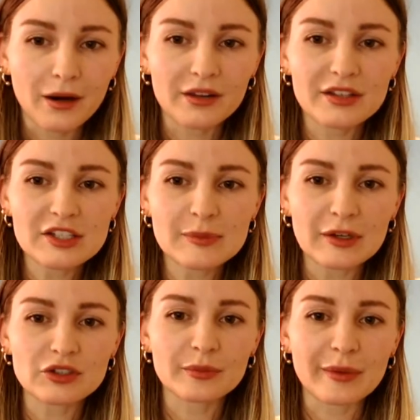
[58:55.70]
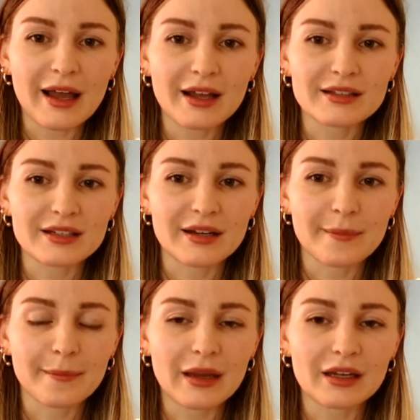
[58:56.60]
Are these special bags? Did I
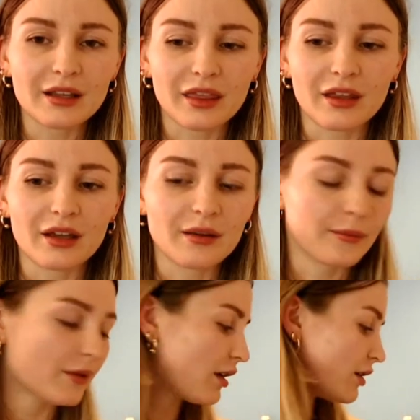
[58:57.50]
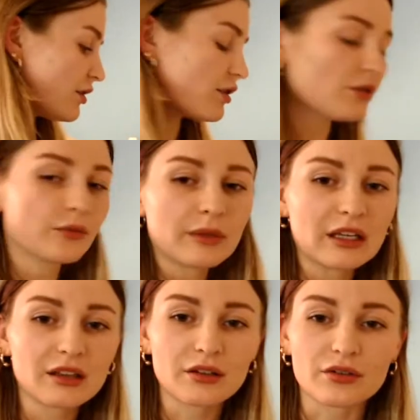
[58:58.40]
make them? Do you
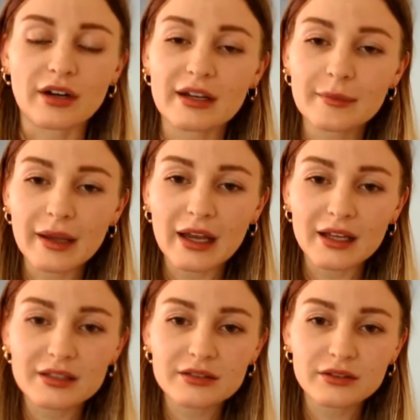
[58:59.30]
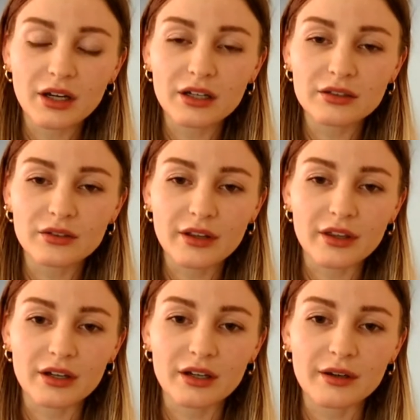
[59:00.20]
mean the grain bags, Mon, or
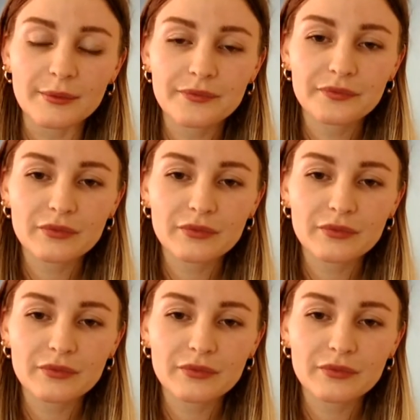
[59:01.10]
the